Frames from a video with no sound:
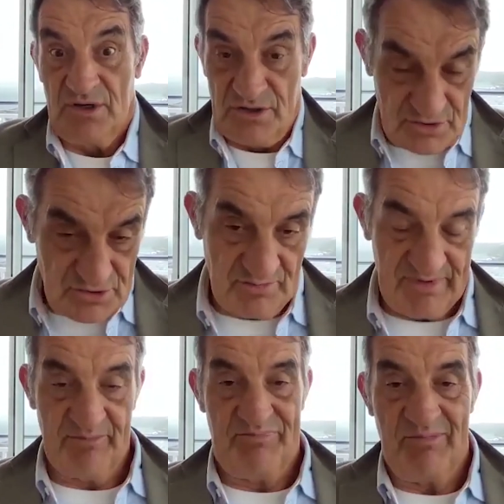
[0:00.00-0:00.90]
do a
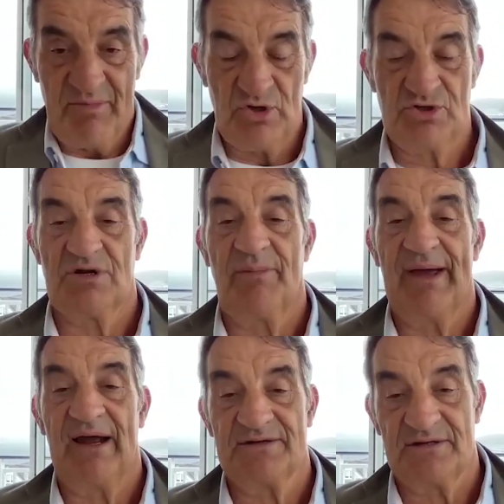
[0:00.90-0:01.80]
big promotion
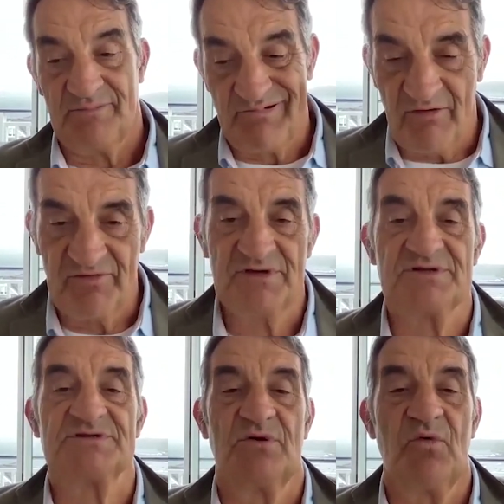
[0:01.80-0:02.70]
about it, the
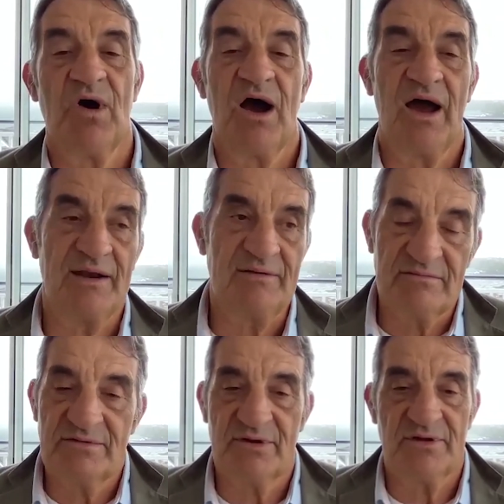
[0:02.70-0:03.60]
provenance of the wine,
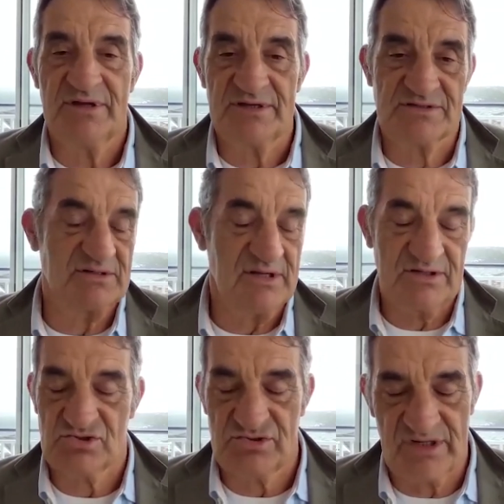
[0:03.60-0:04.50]
the
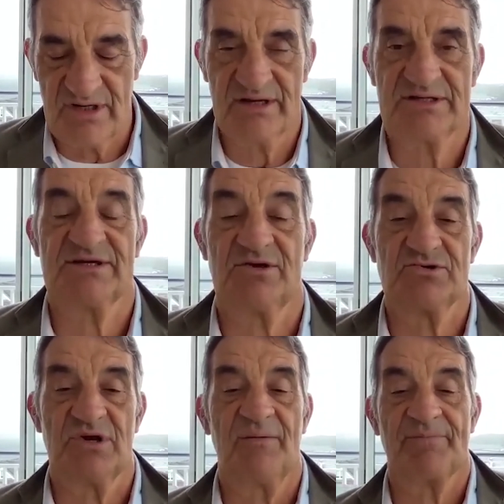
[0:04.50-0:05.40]
history, and
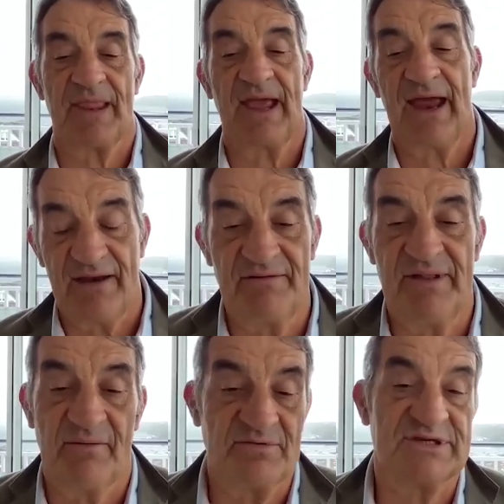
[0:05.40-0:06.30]
etc. And
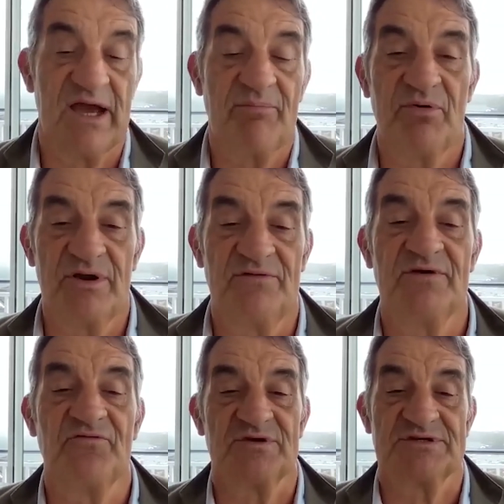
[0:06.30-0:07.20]
that was our point of
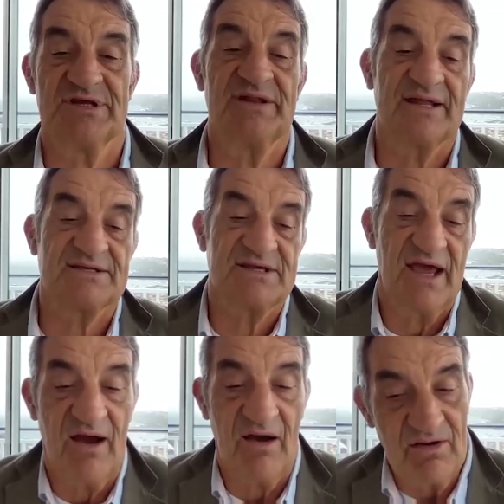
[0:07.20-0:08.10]
difference. And that's
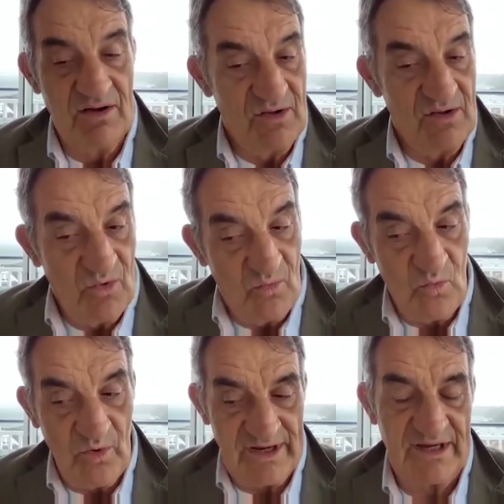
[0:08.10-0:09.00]
how
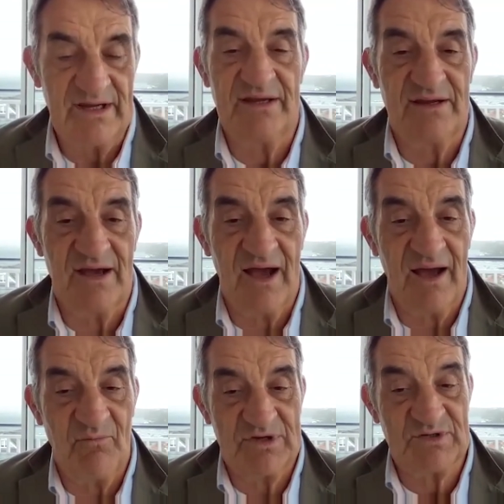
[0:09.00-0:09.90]

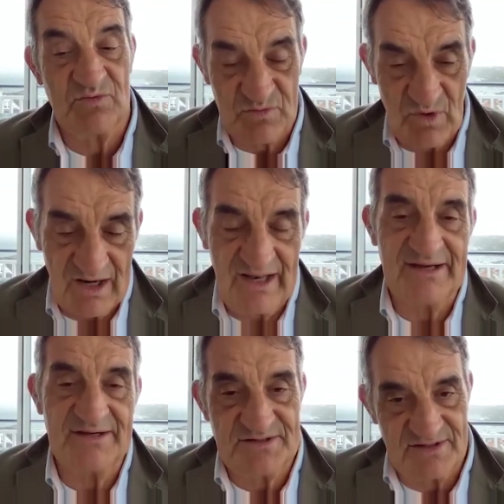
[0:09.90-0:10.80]
which was what
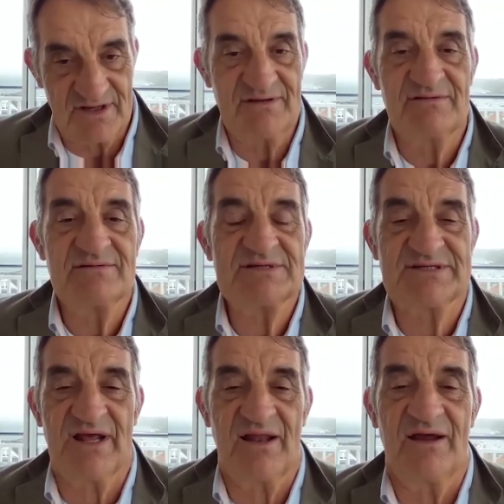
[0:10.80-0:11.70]
led to the
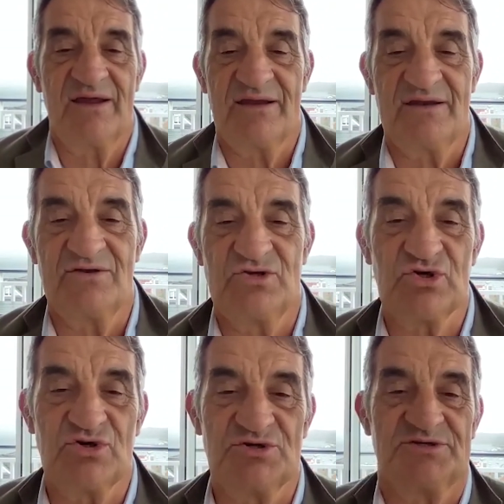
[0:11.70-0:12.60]
cellar in
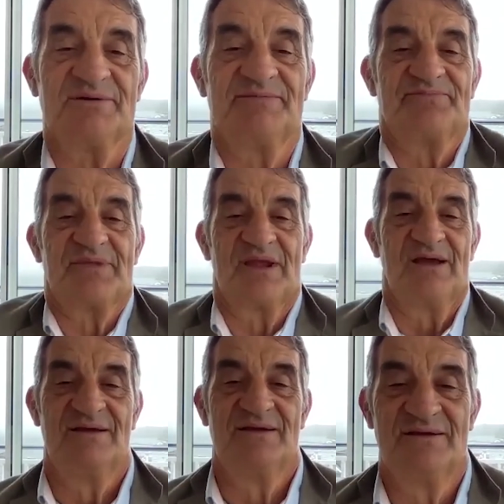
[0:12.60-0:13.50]
Georgia.
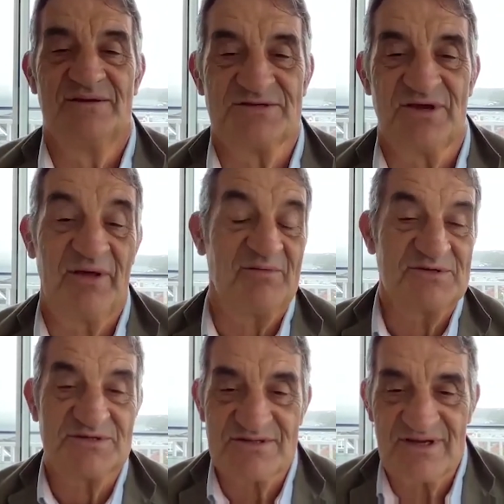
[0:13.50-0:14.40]
So that
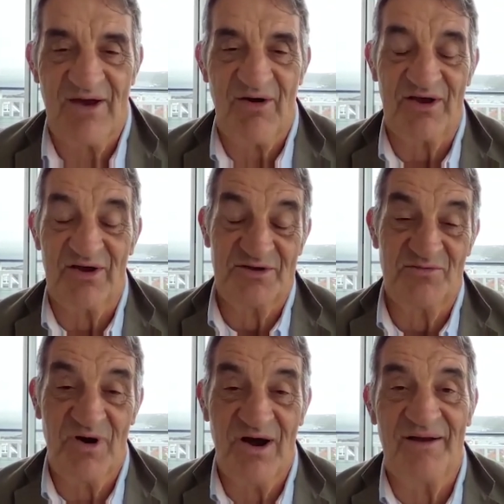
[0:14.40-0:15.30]
was how I got
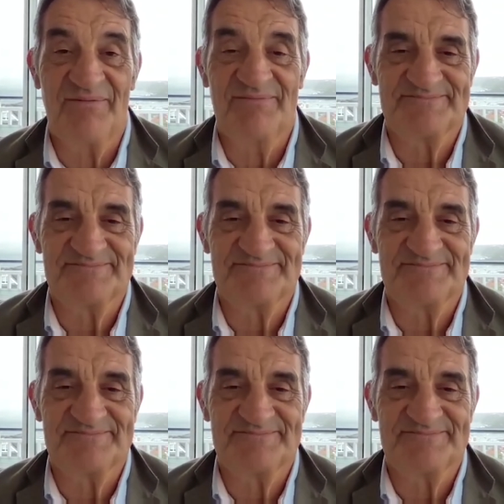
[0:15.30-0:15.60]
into wine.